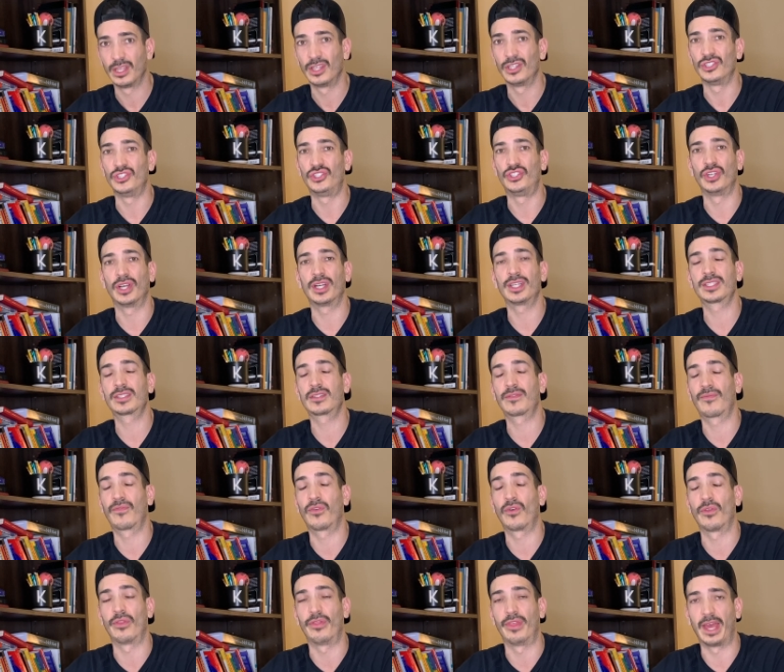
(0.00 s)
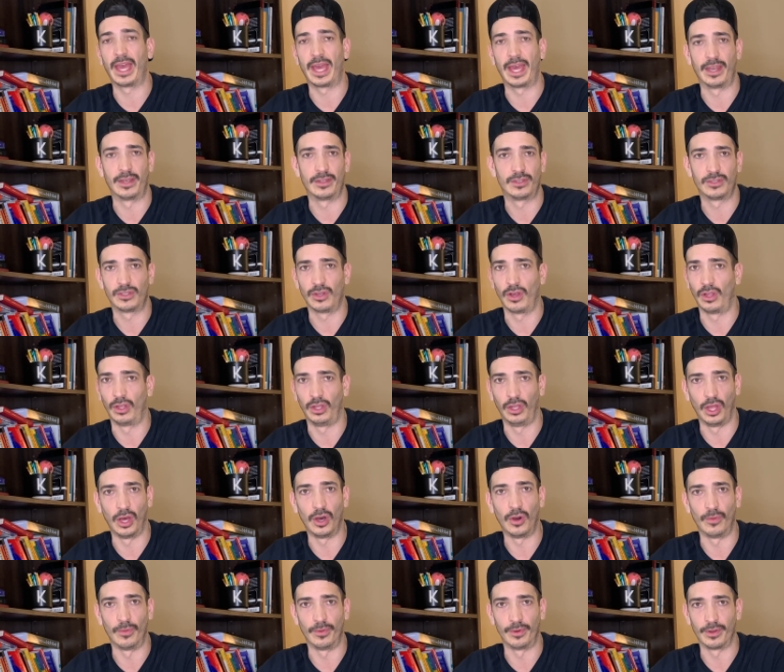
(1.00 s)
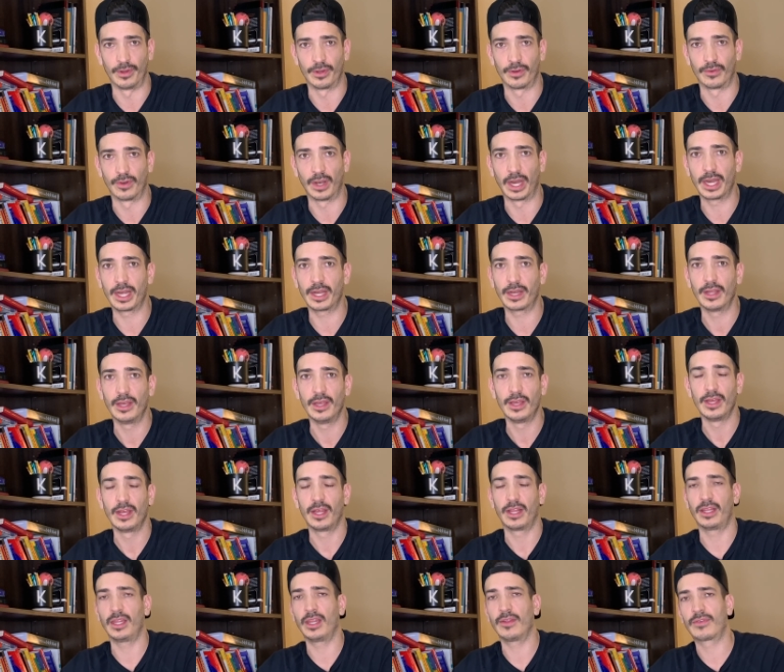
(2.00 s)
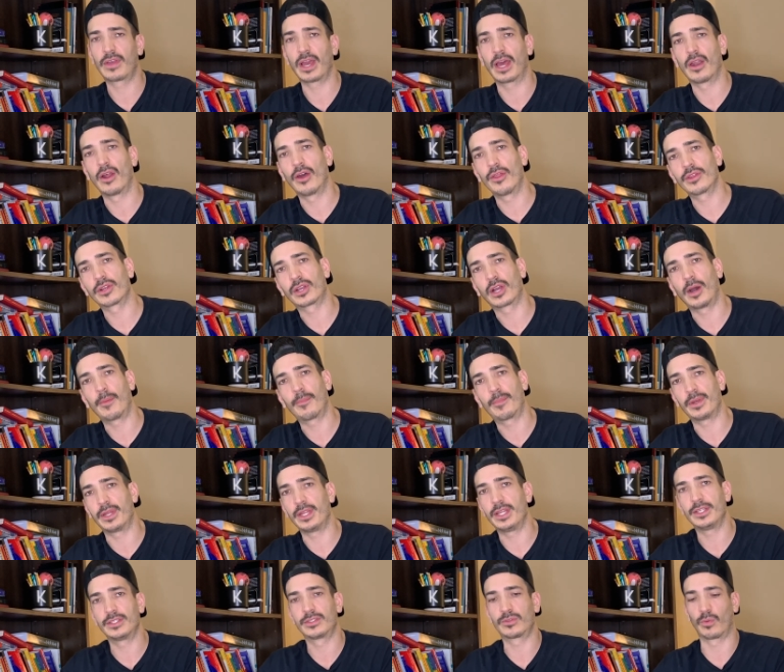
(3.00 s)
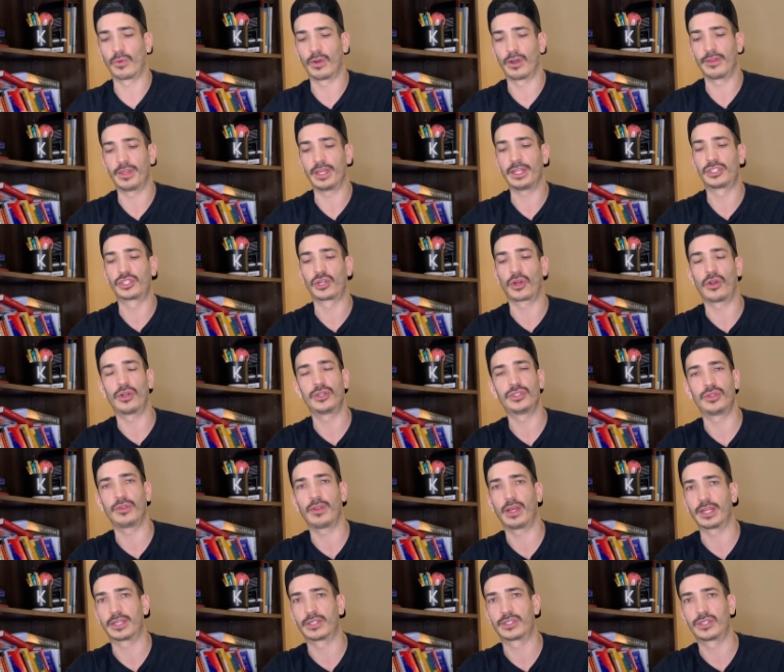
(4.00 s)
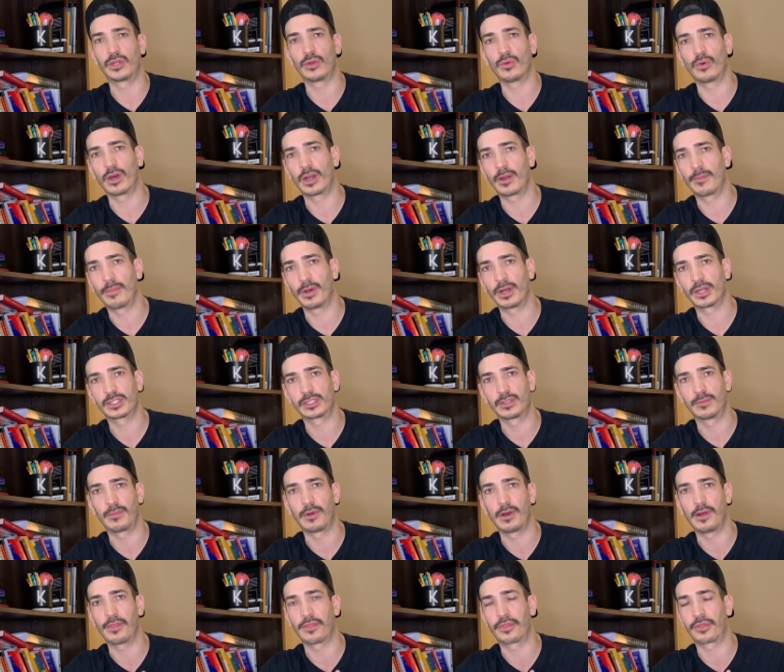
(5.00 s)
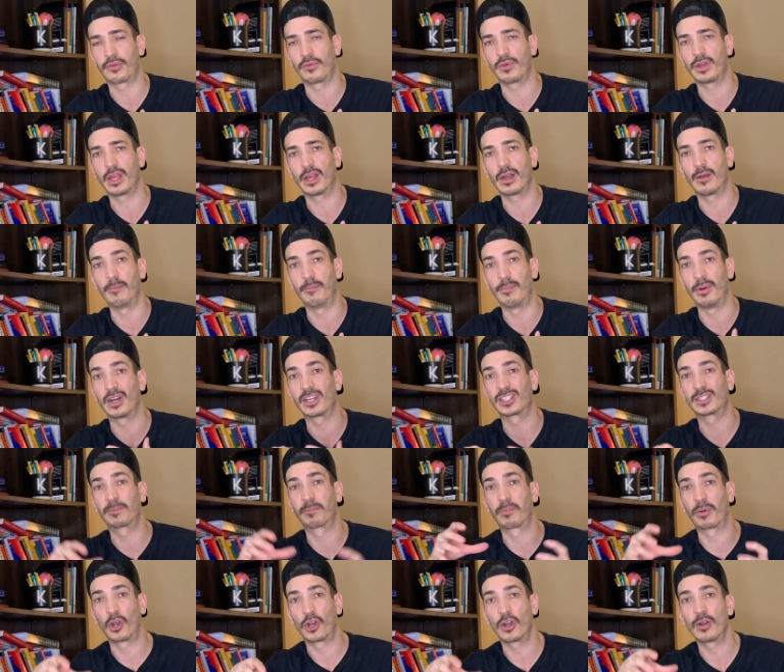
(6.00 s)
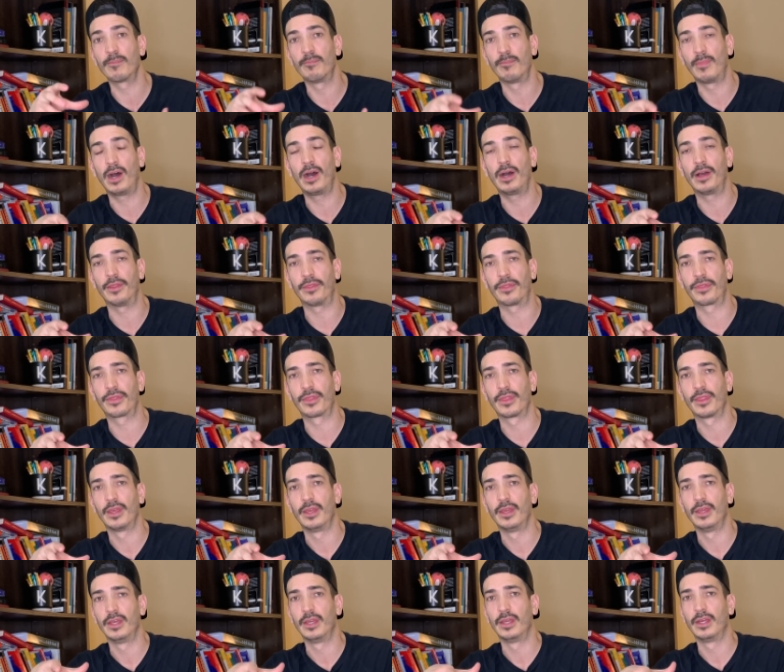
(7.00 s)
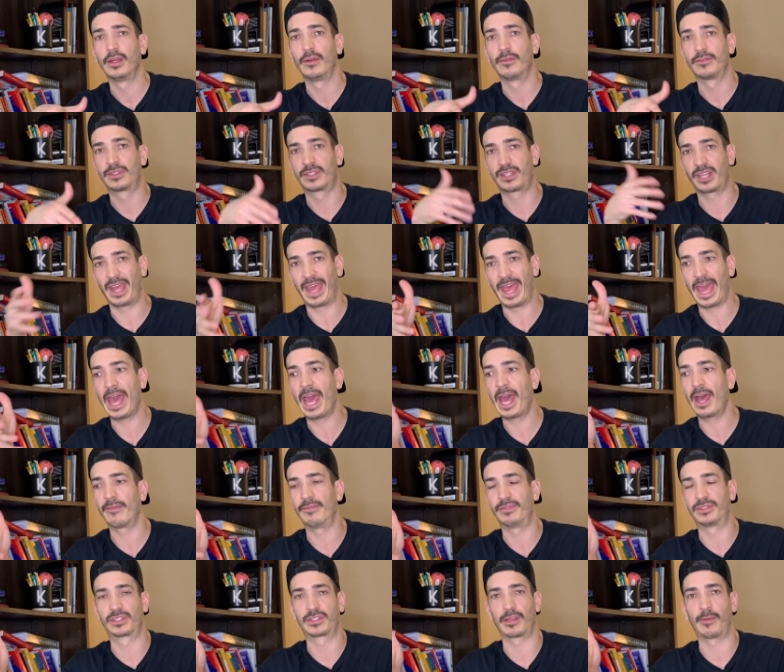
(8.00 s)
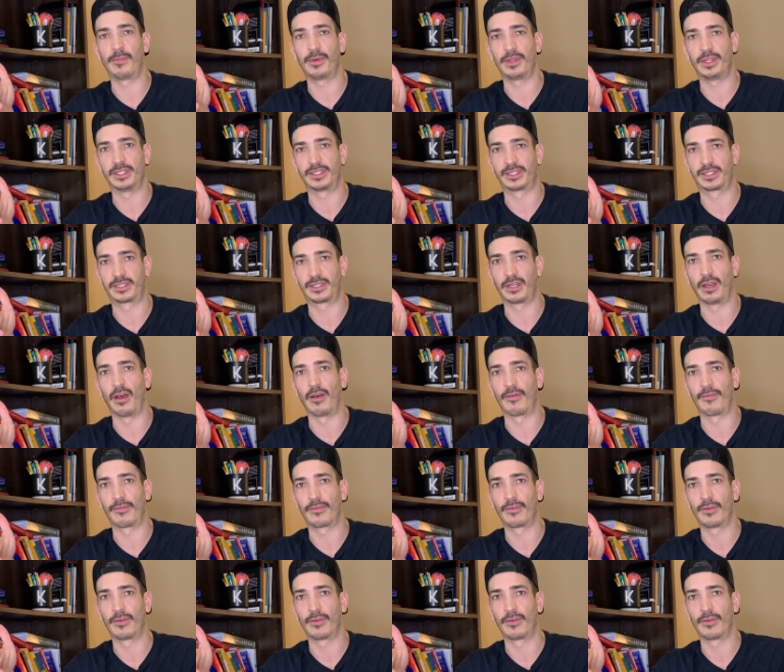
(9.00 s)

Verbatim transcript: just for that alone, right? And then you've got other companies where they charge you like 200 bucks a month, 300 bucks per month to have some of this stuff.